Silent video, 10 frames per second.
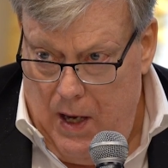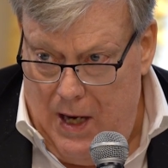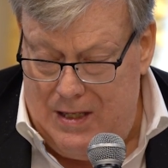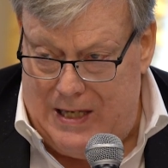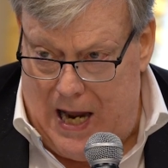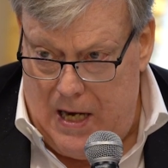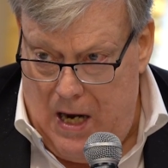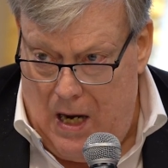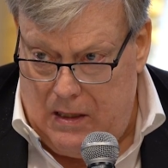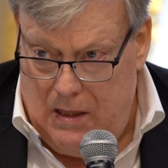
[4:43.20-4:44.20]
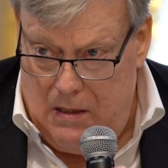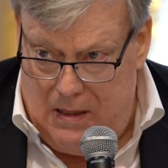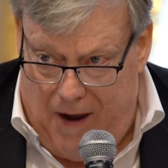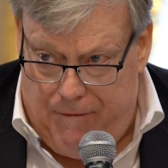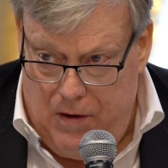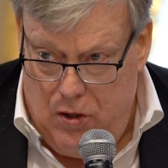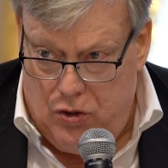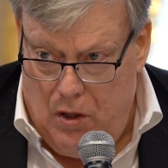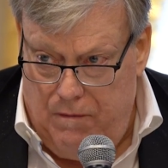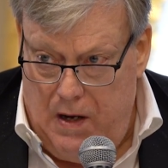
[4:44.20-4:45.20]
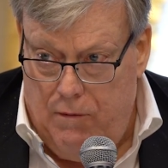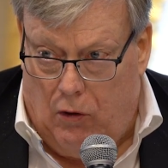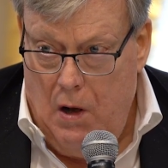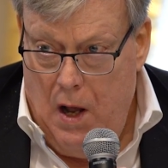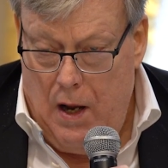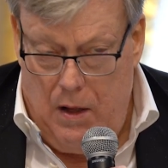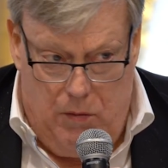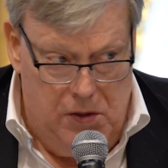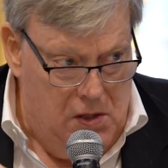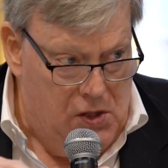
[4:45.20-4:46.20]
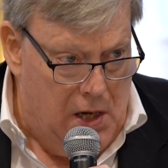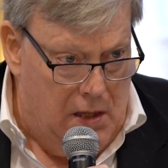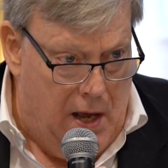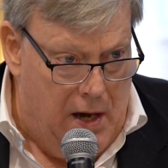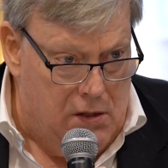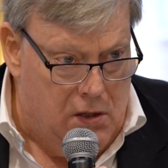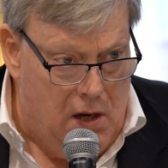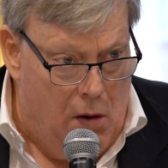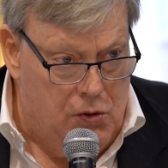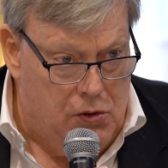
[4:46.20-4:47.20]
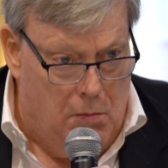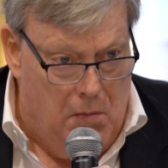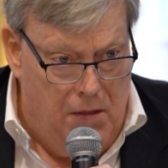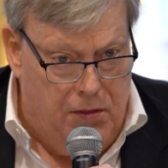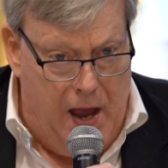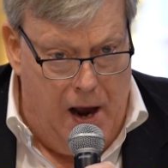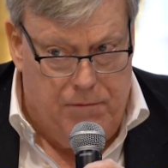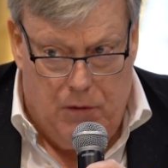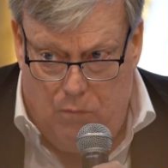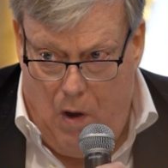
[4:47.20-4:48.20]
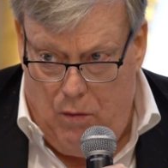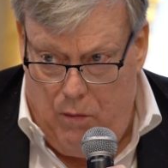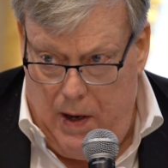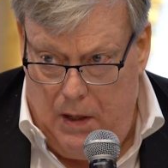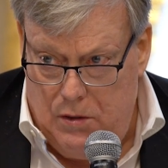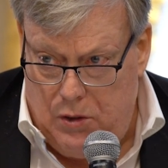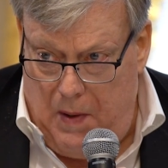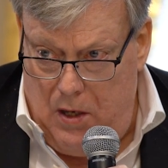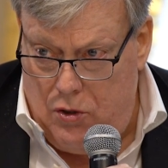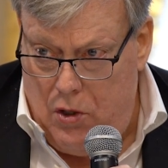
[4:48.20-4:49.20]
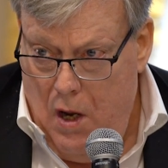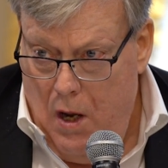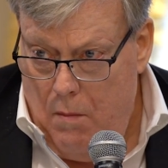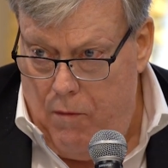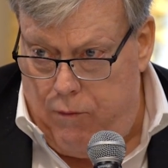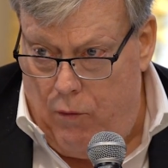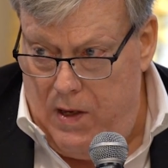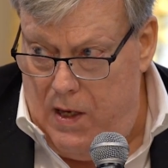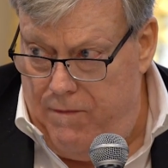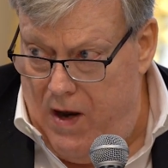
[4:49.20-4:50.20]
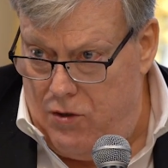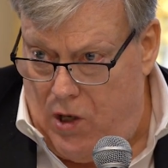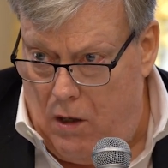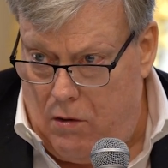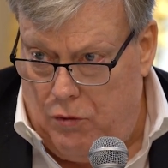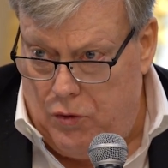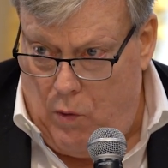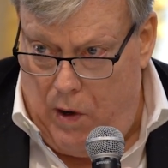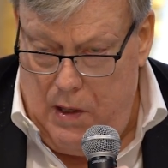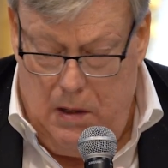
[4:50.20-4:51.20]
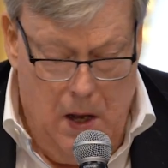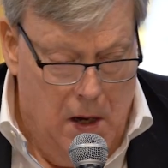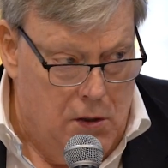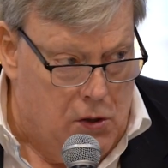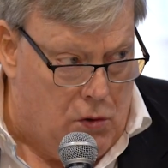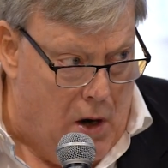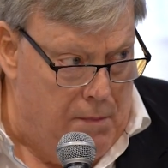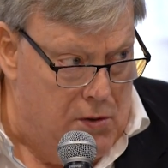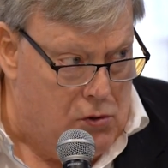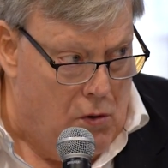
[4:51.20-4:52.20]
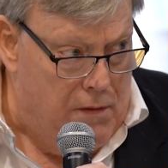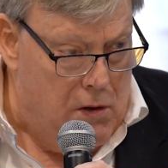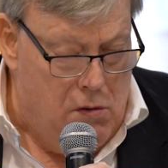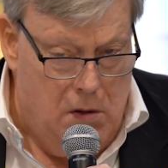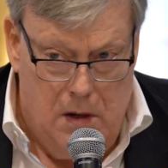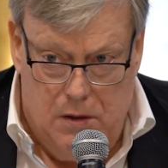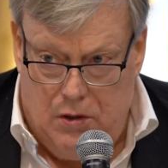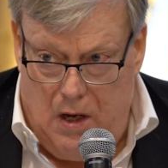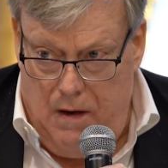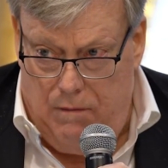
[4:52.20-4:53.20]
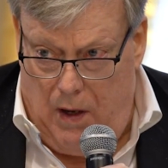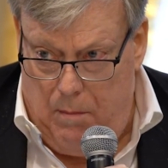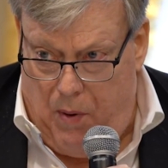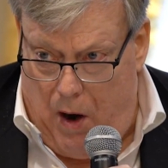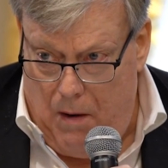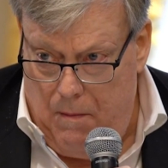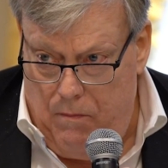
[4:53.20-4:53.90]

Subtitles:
Is that not the definition of evil? And the reason he said that is that was a month after Ronald Reagan's speech before the evangelicals, where he described the Soviet Union as an evil empire.